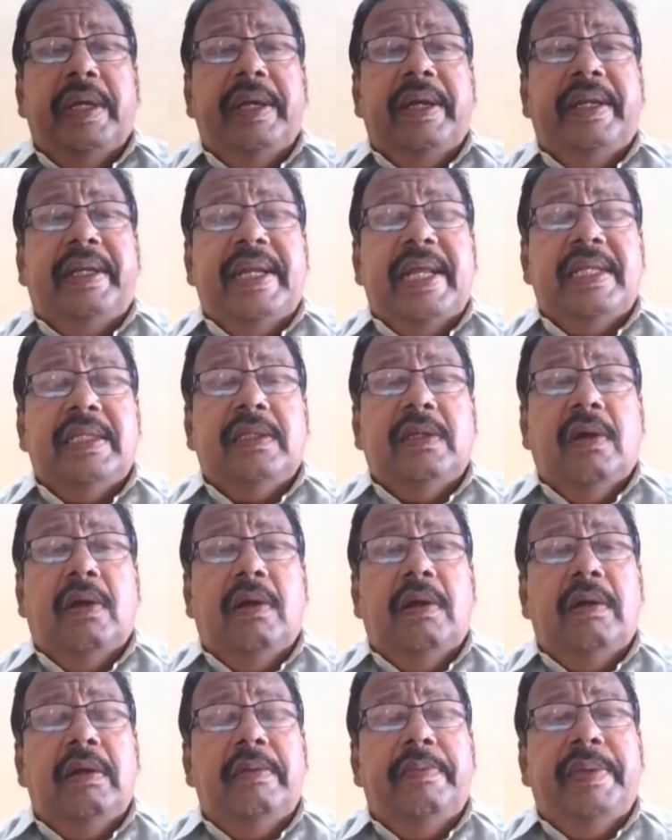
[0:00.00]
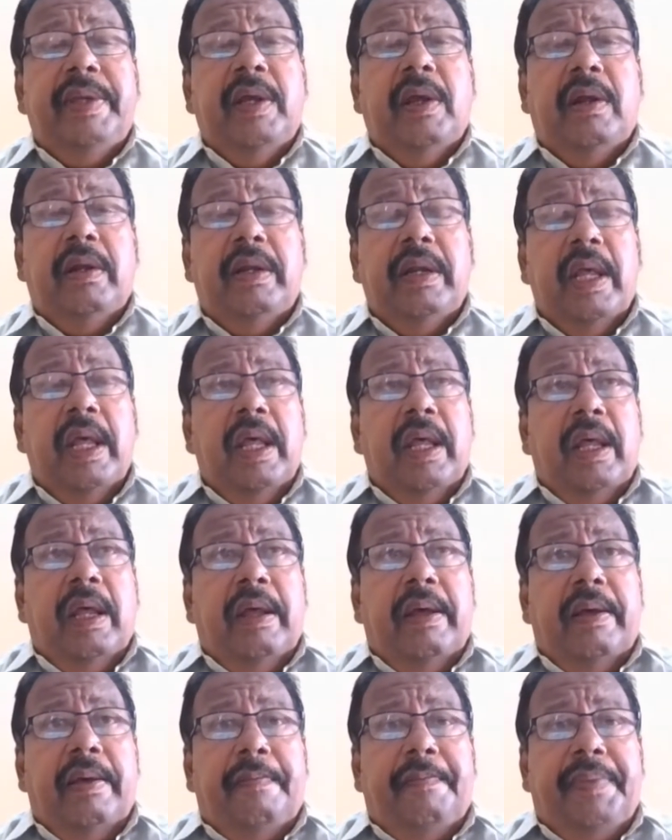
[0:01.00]
it has gone
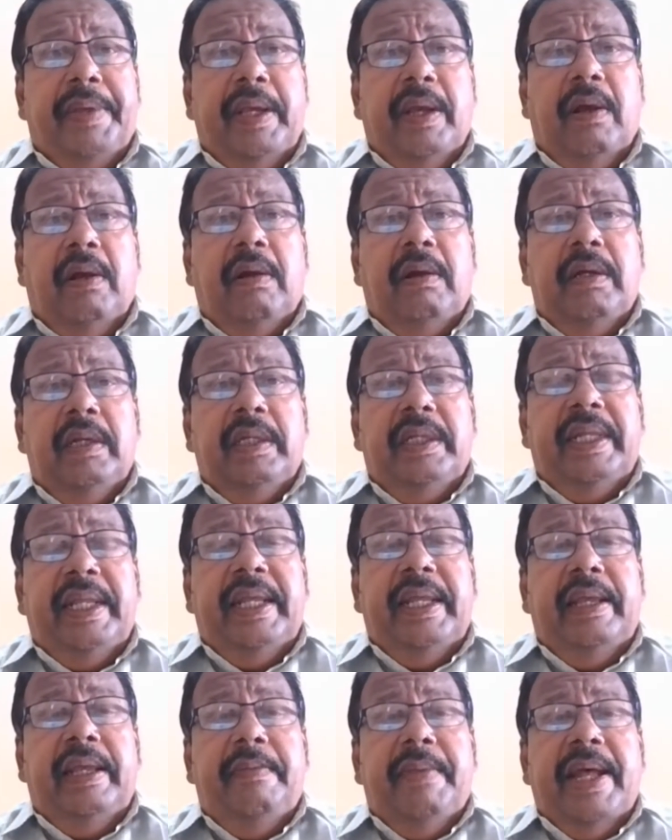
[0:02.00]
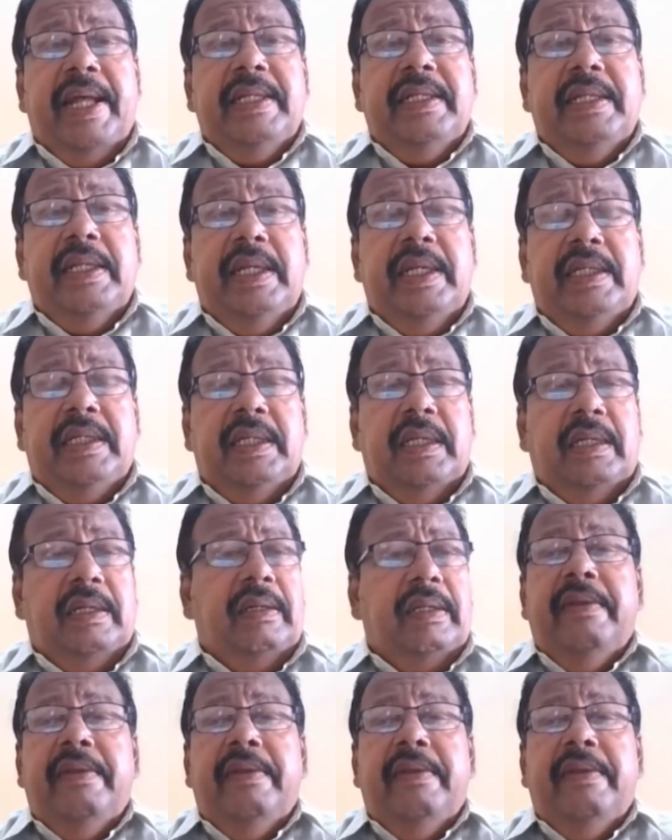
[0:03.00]
beyond the imagination.